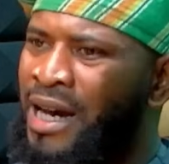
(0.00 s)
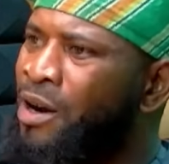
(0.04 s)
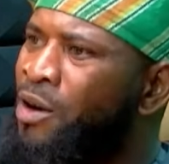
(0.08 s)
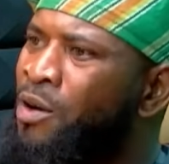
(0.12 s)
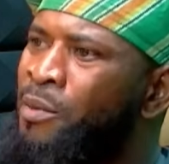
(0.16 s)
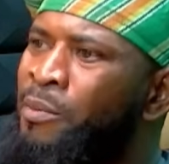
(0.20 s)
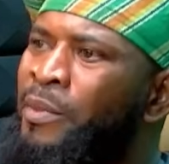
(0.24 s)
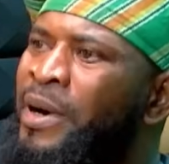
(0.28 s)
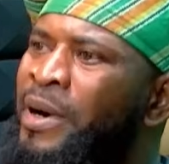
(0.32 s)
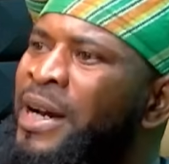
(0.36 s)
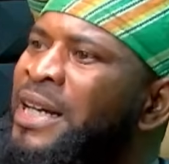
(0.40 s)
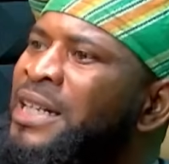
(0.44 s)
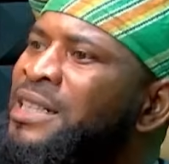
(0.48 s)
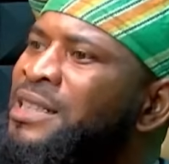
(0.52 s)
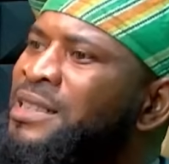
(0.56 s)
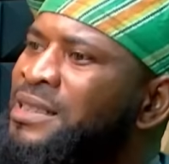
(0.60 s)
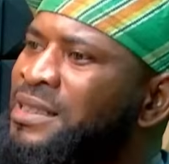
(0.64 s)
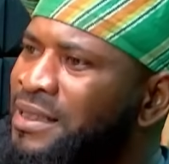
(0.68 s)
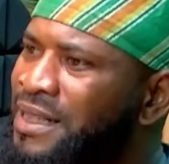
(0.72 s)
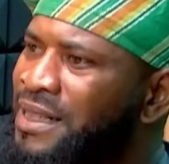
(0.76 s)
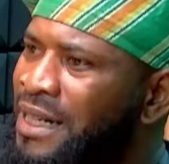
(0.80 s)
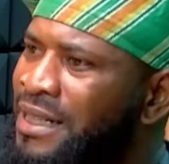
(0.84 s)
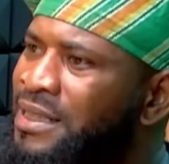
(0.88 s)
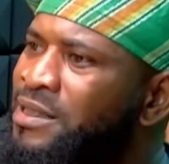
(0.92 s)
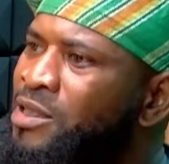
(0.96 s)
Our
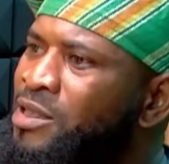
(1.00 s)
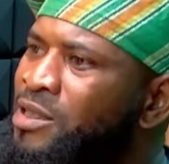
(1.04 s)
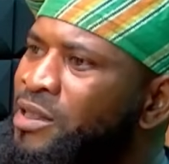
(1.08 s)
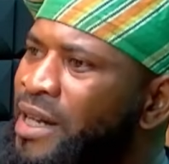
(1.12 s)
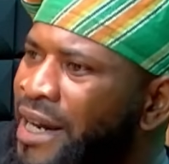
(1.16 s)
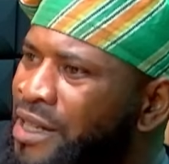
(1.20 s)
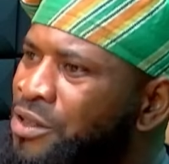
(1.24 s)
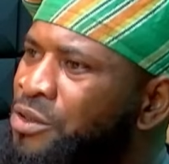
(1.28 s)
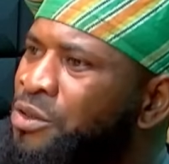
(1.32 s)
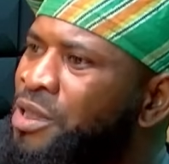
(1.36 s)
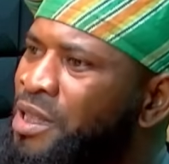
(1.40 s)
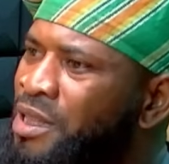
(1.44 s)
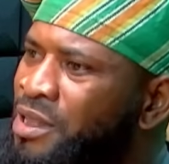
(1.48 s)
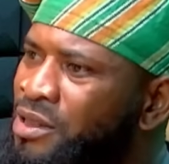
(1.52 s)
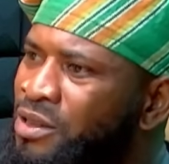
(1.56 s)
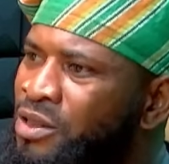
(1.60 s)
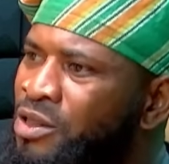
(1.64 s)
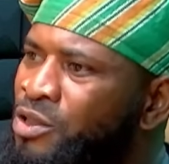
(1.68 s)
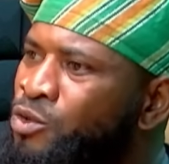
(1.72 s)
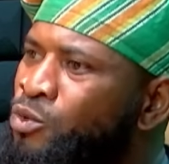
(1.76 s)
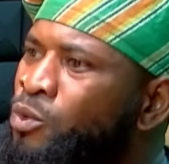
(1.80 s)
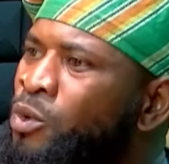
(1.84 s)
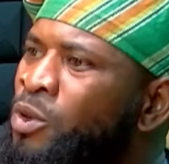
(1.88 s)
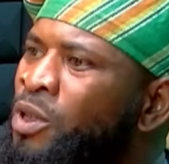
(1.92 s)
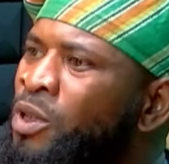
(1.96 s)
minds as
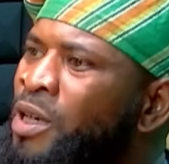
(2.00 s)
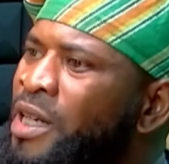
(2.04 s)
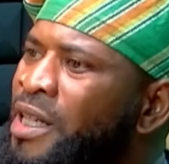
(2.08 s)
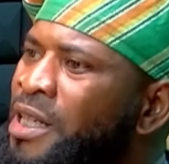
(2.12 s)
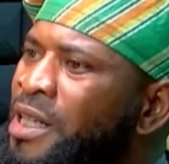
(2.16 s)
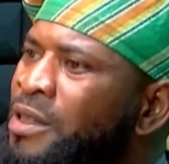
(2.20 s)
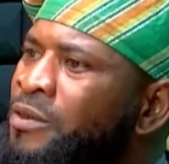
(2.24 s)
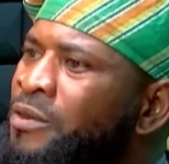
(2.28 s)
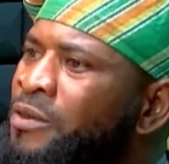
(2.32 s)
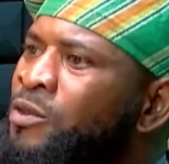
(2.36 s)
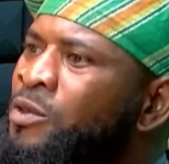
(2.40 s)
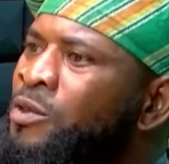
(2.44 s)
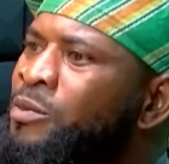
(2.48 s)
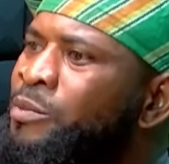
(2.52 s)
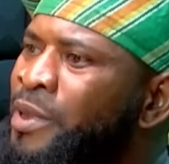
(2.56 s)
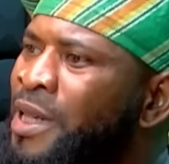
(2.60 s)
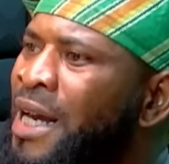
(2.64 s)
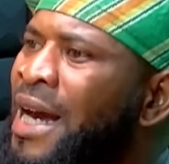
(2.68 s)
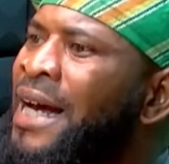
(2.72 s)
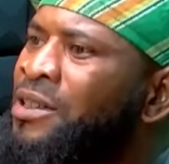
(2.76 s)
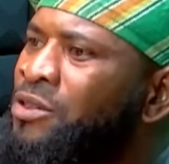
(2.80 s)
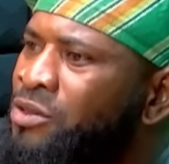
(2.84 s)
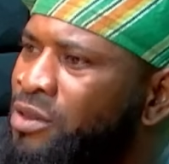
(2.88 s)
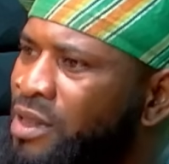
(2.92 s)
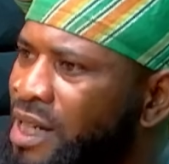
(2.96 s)
educators will not even be
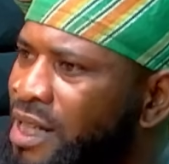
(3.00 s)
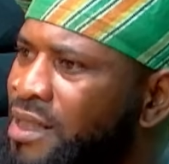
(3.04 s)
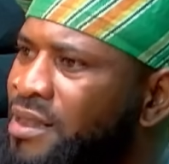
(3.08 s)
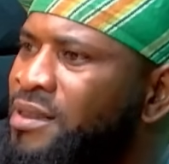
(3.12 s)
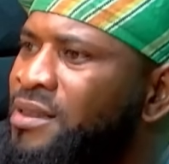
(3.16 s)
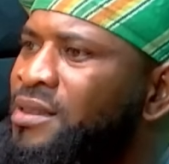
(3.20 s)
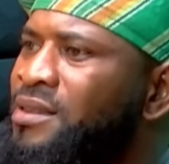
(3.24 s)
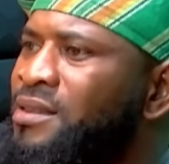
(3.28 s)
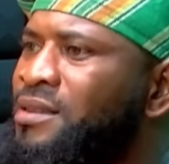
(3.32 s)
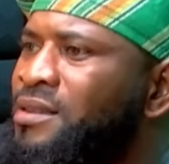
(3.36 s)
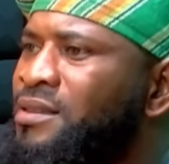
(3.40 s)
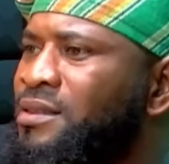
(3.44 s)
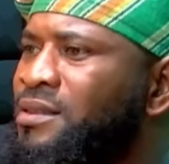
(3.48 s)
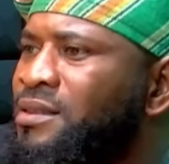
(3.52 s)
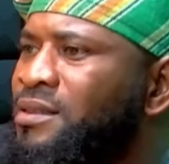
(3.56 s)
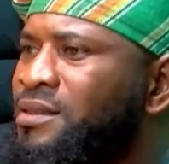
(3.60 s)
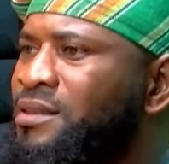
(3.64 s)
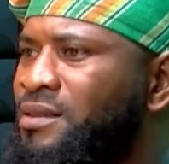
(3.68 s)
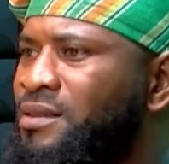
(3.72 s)
at rest.